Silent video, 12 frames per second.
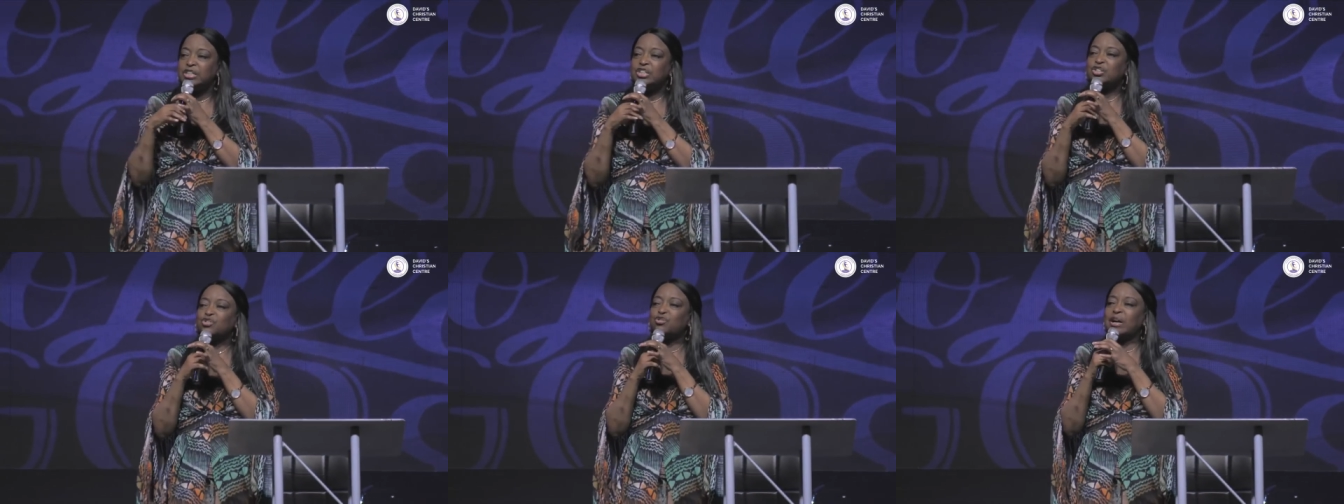
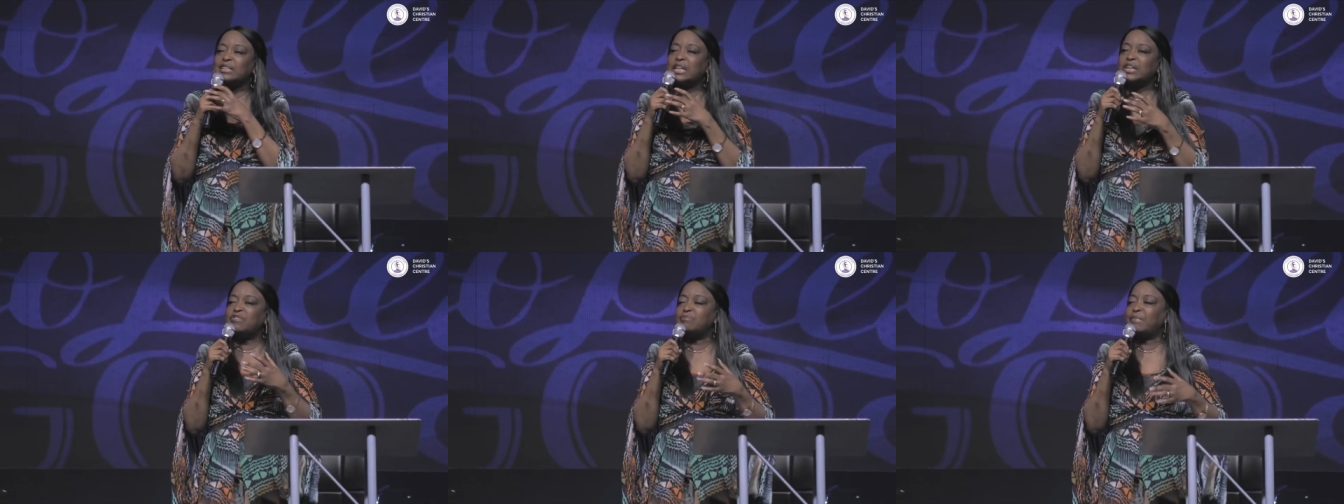
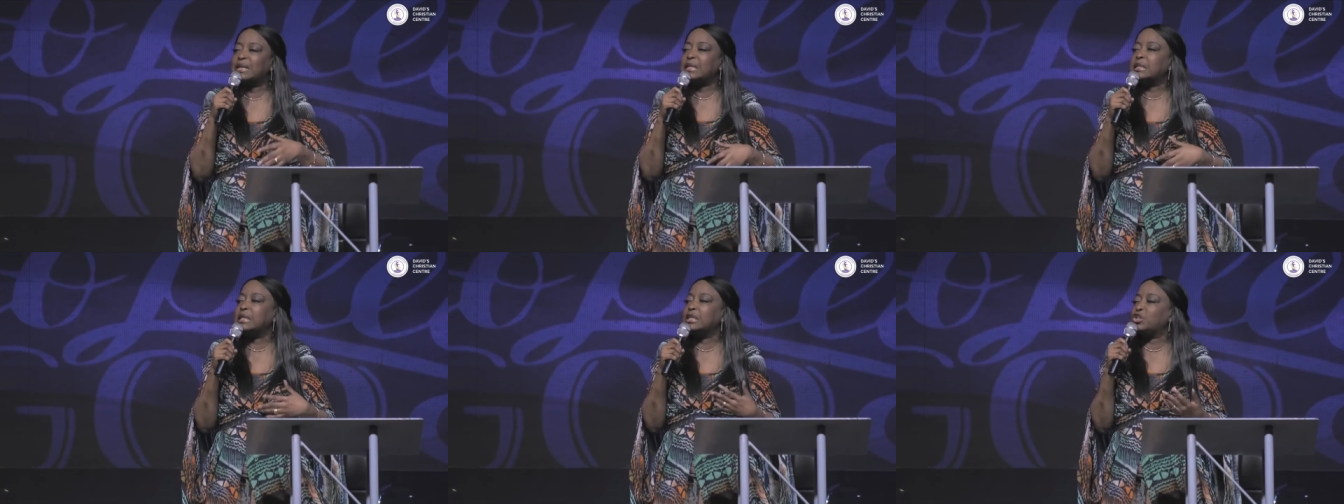Distracted even by
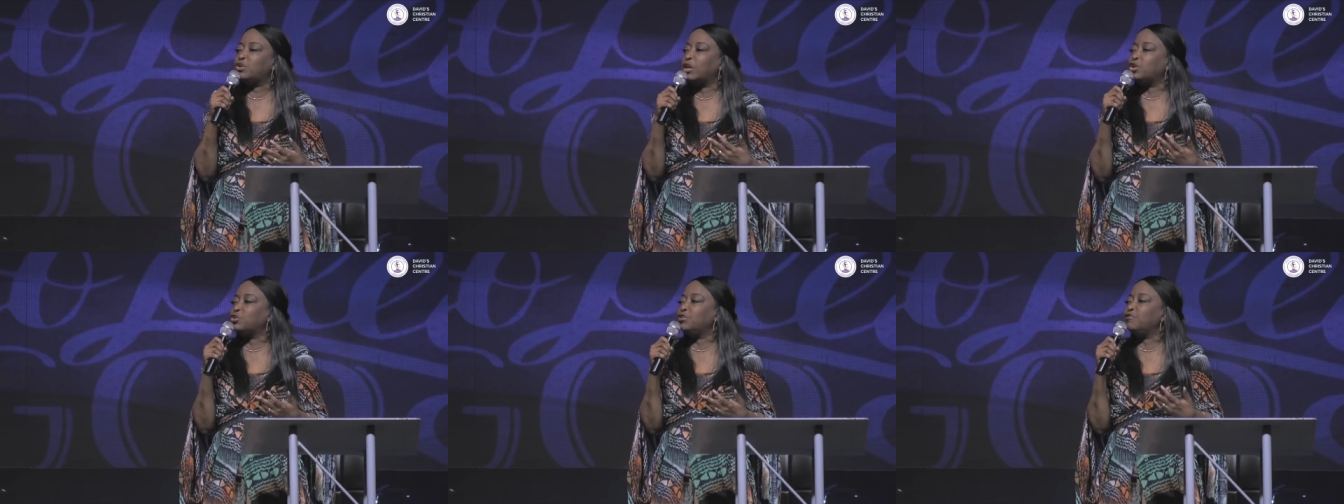the things
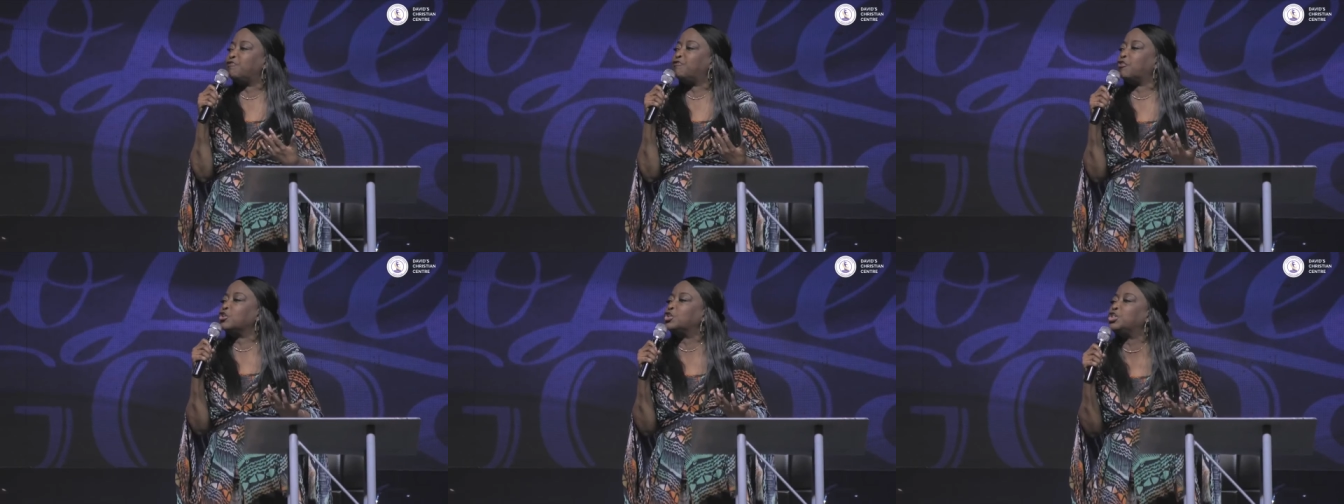you are doing
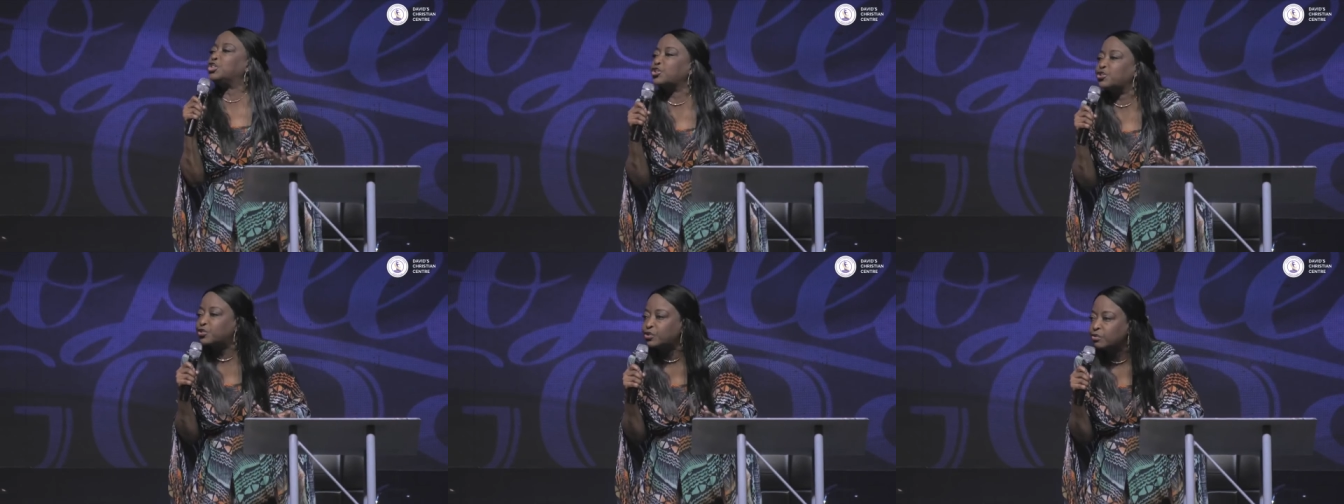for
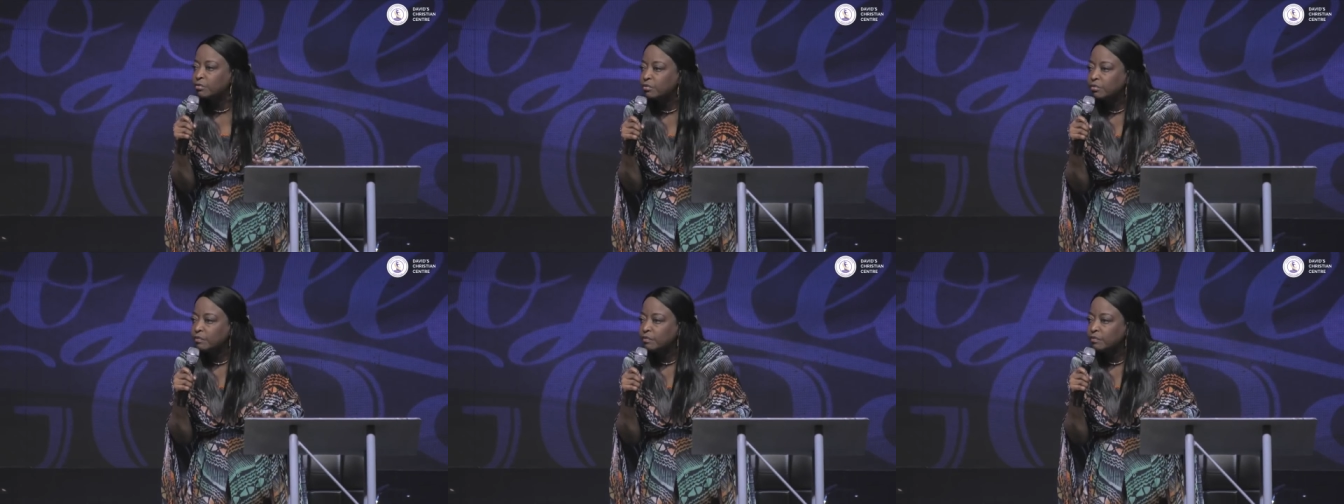Jesus.